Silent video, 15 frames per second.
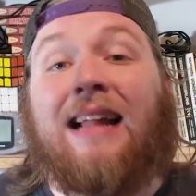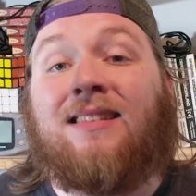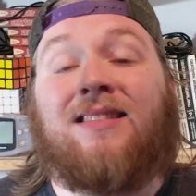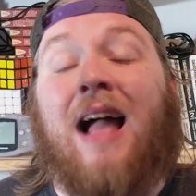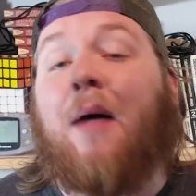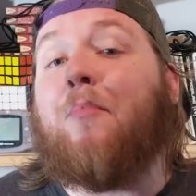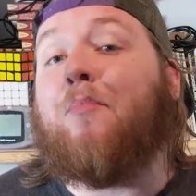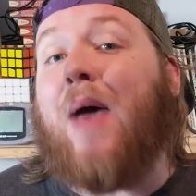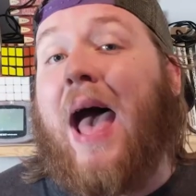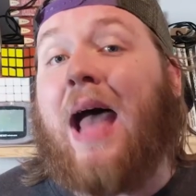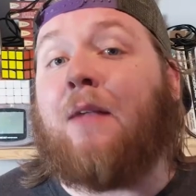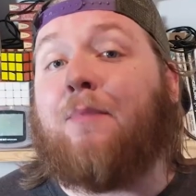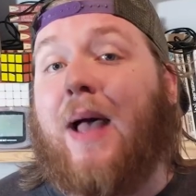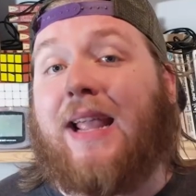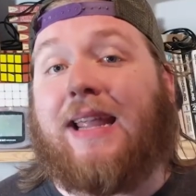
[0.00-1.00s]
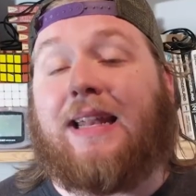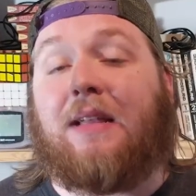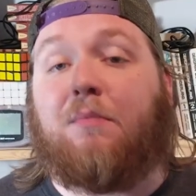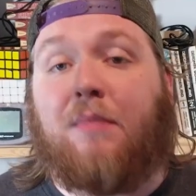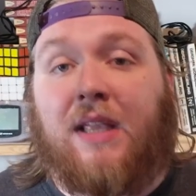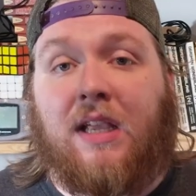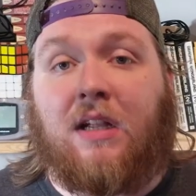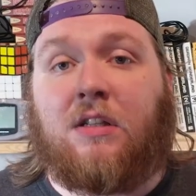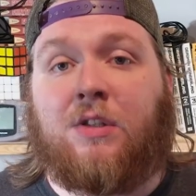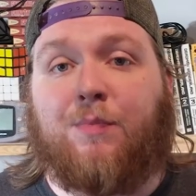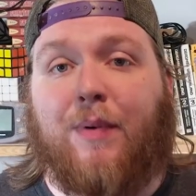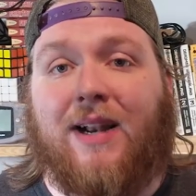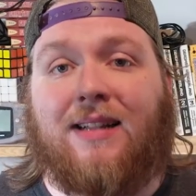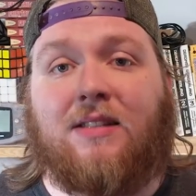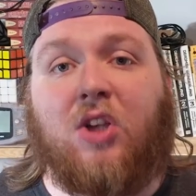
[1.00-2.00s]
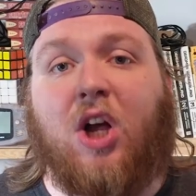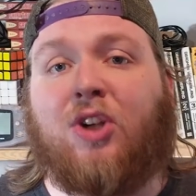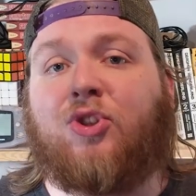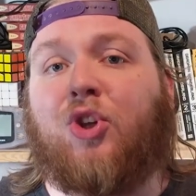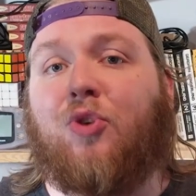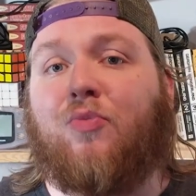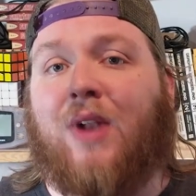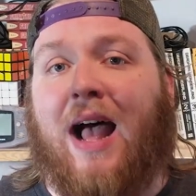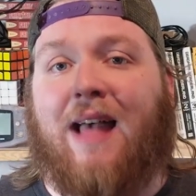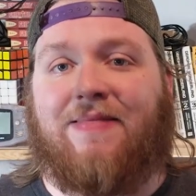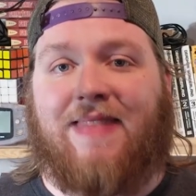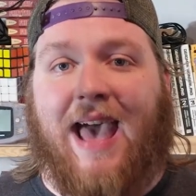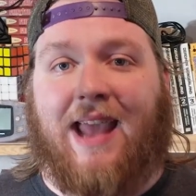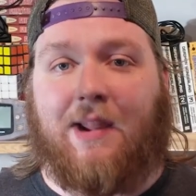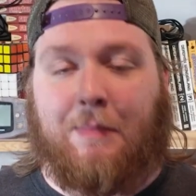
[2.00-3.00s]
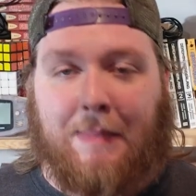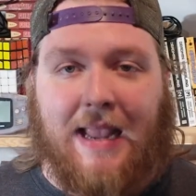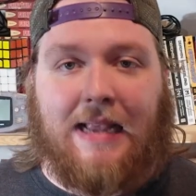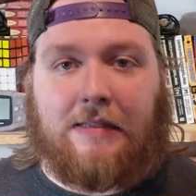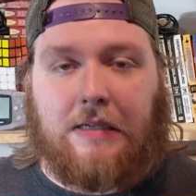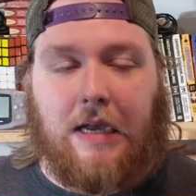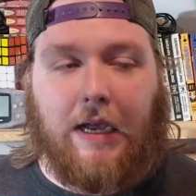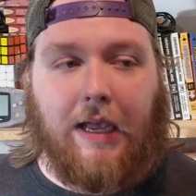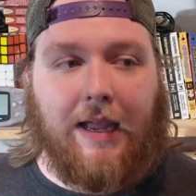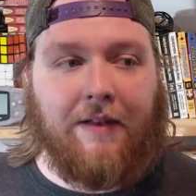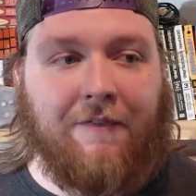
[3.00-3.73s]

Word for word: It's not bad by any means, but it's also not that amazing.